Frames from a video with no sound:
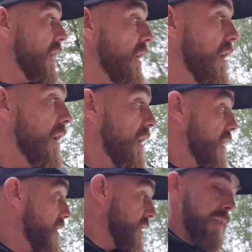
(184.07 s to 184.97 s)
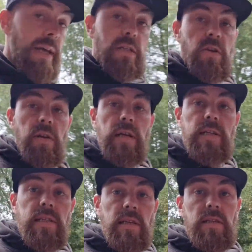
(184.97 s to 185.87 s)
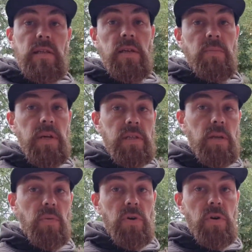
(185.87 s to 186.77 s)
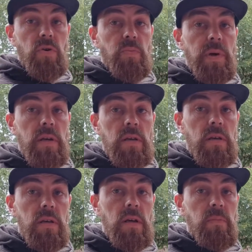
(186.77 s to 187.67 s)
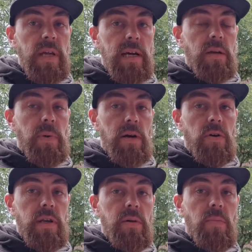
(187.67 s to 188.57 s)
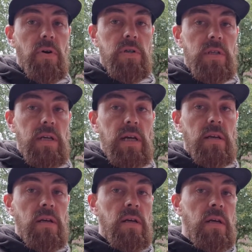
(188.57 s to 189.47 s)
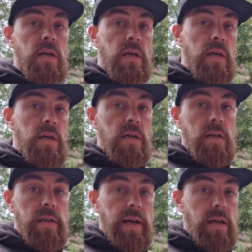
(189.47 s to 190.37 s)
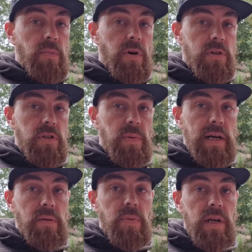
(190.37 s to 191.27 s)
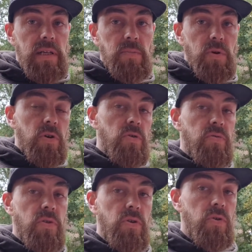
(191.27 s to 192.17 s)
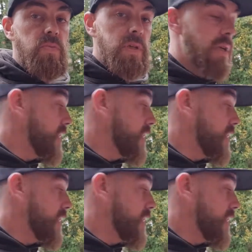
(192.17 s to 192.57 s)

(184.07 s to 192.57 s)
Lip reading: Because next on the list is basically putting the hoop in, tacking it back onto them boxes again, tacking the boxes back in place, putting the two front hoops in,